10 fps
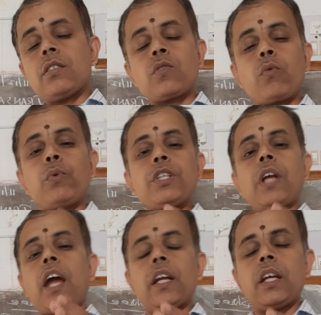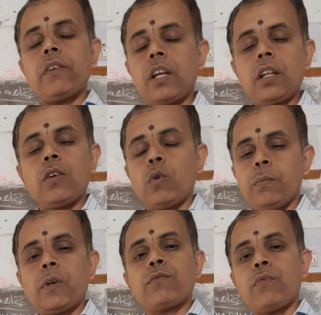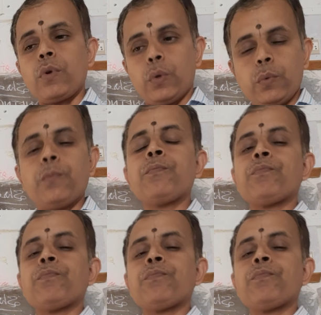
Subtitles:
so which I have given another homework for you.